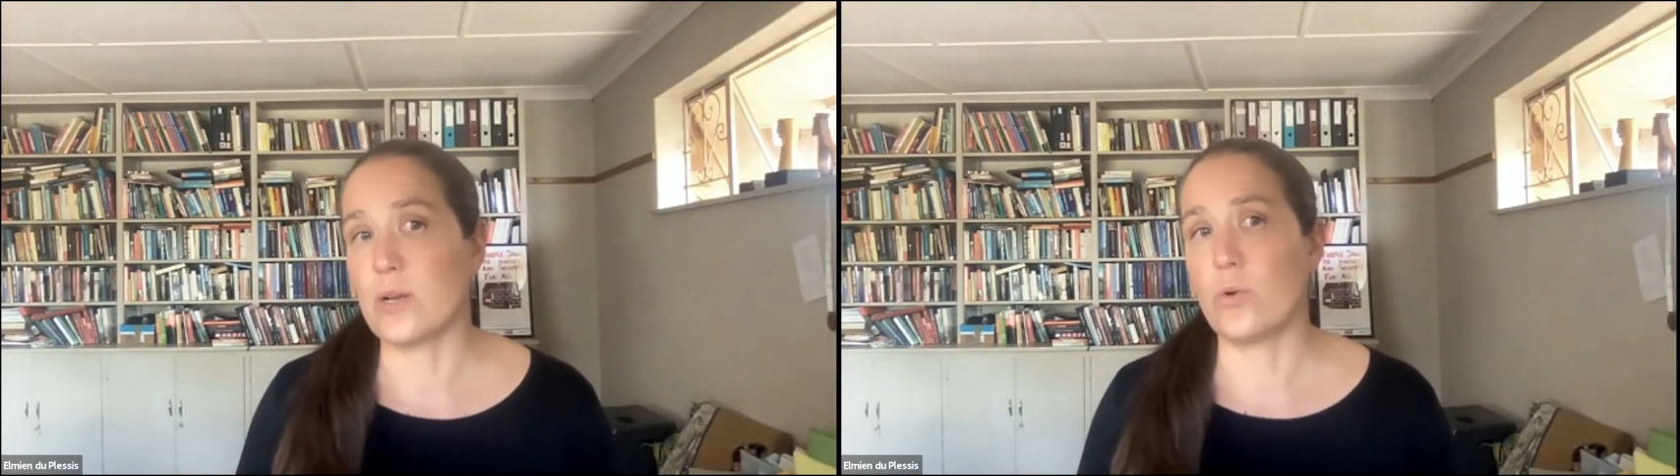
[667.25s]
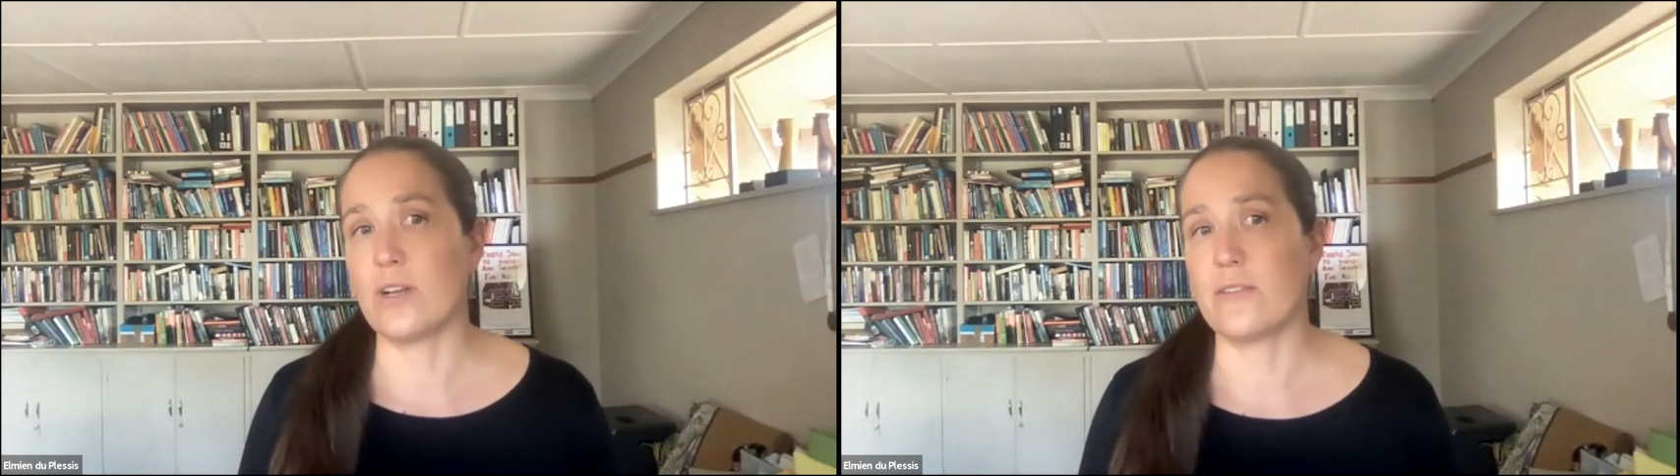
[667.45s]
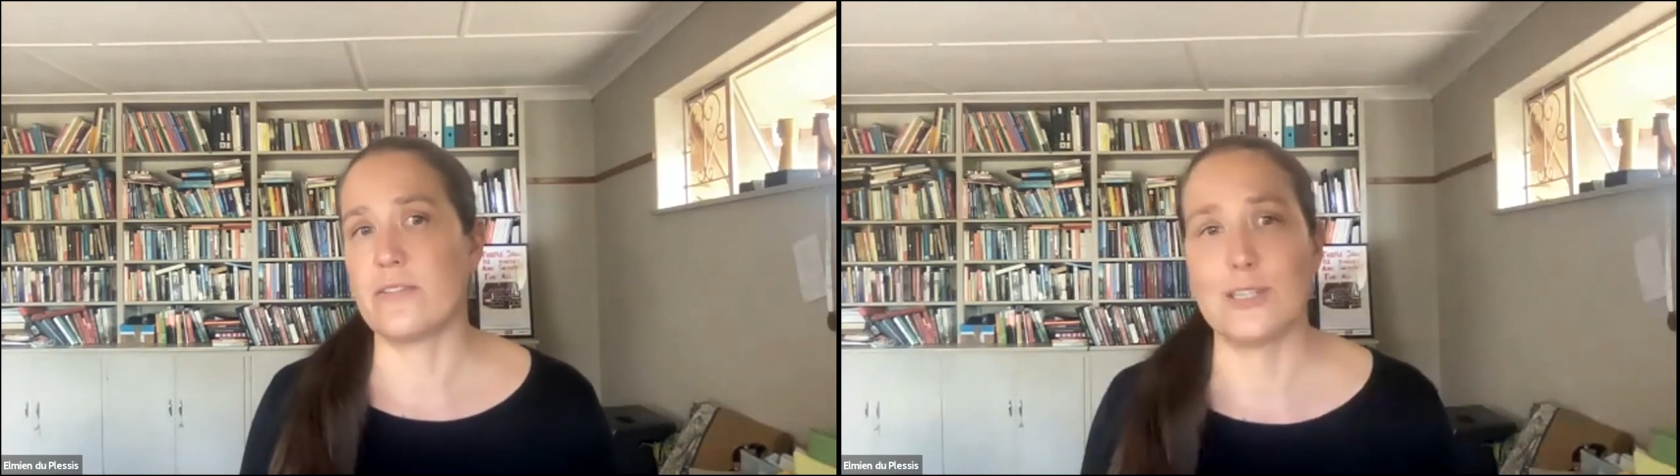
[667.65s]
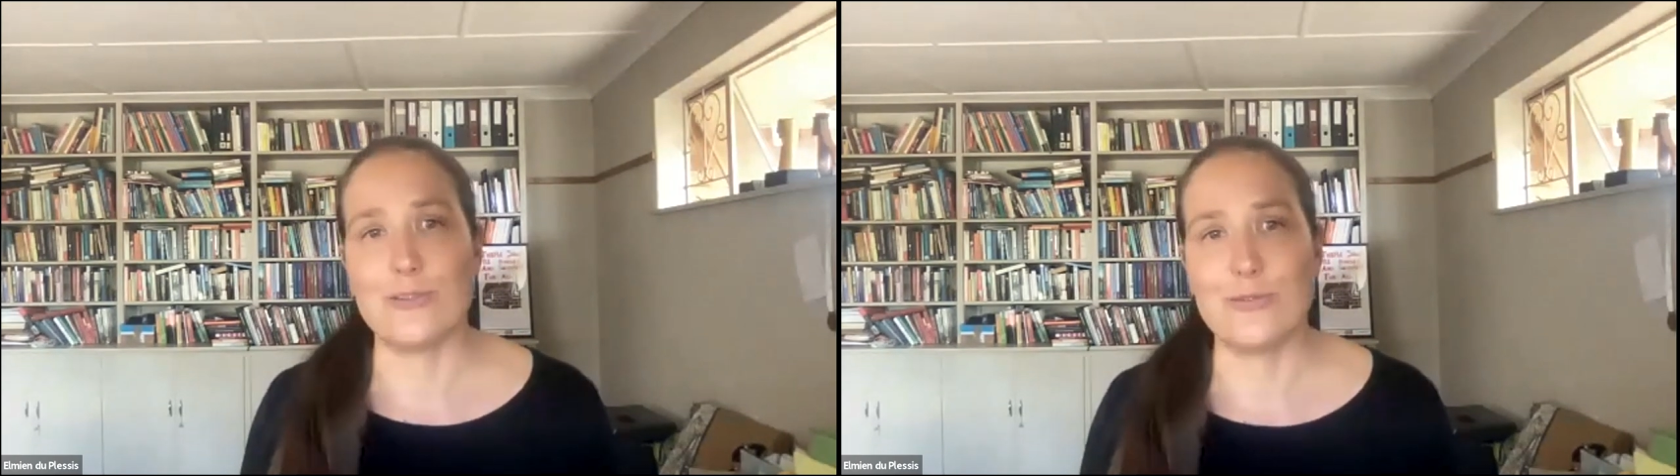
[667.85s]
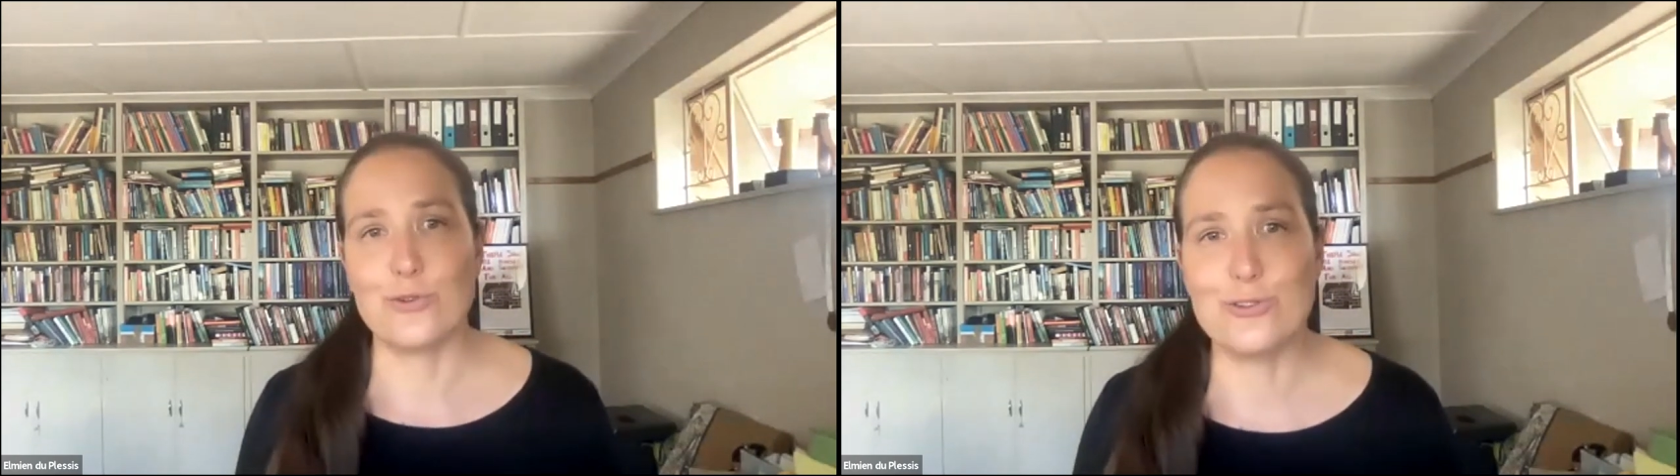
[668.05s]
in all of this,
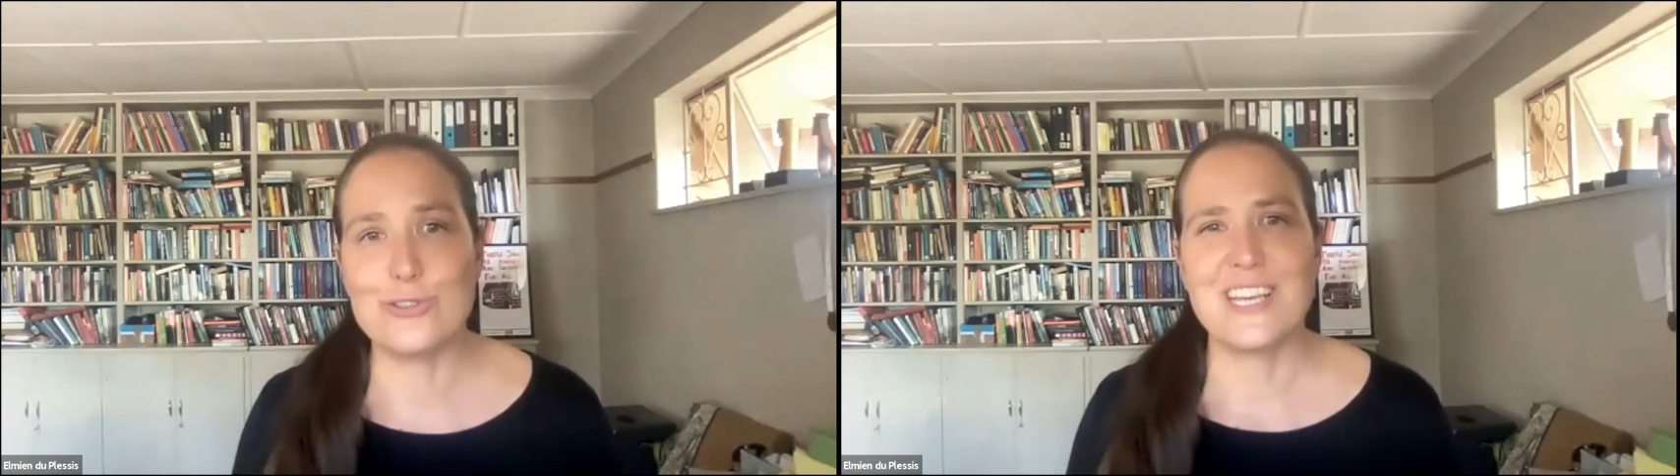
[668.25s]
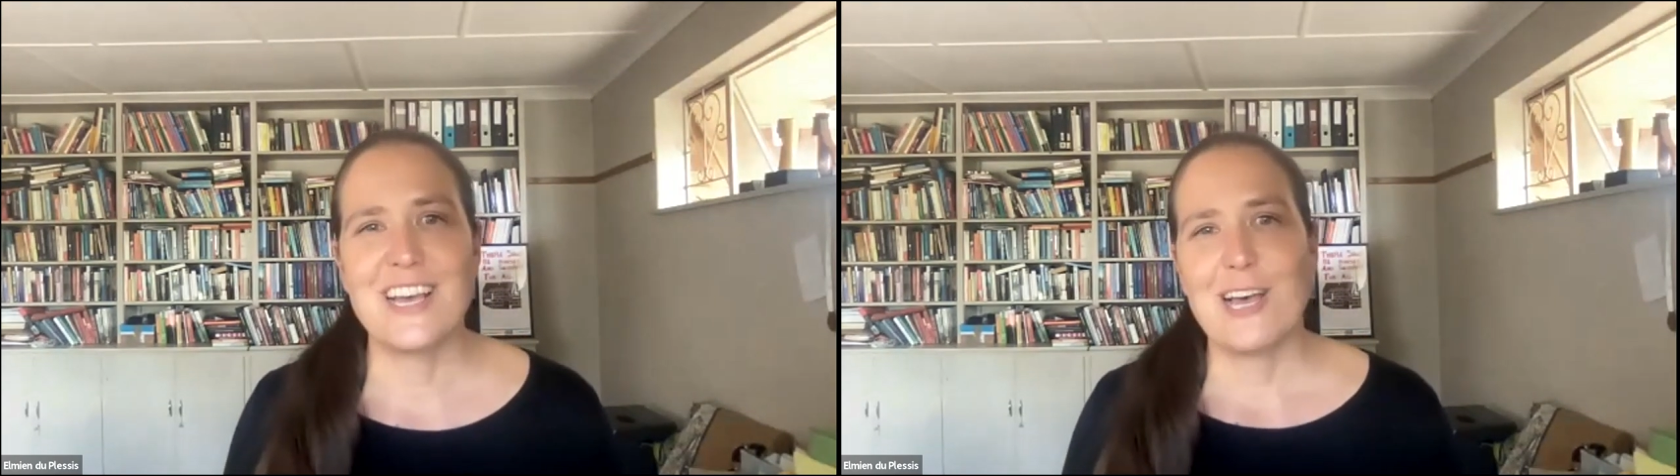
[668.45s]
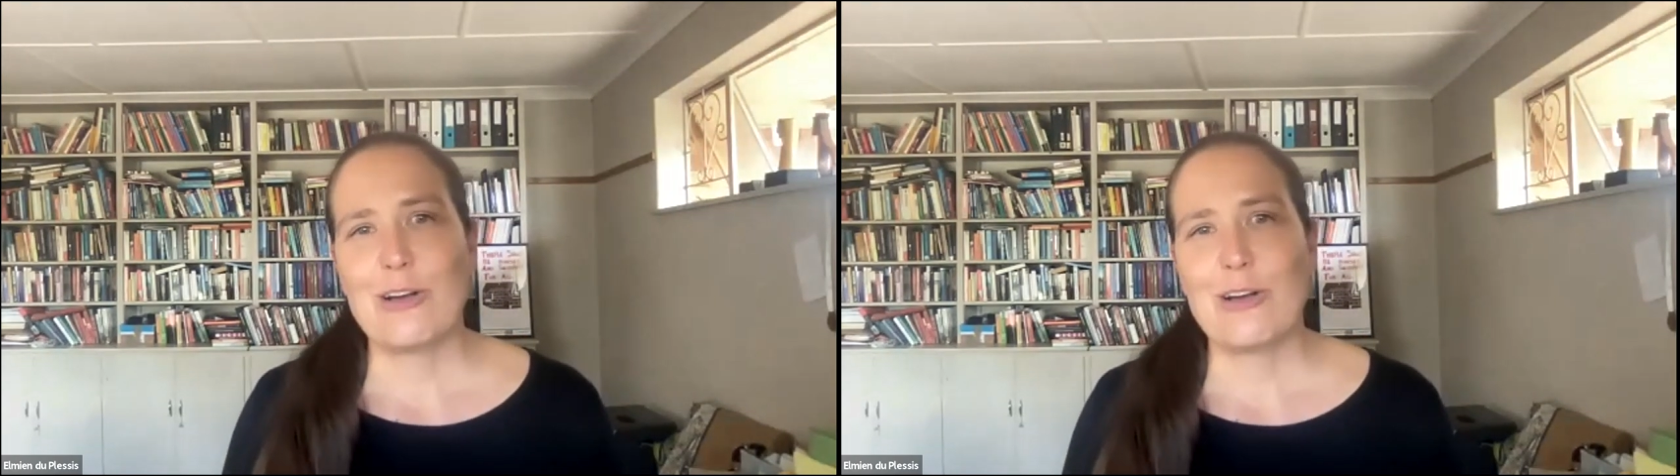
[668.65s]
of course,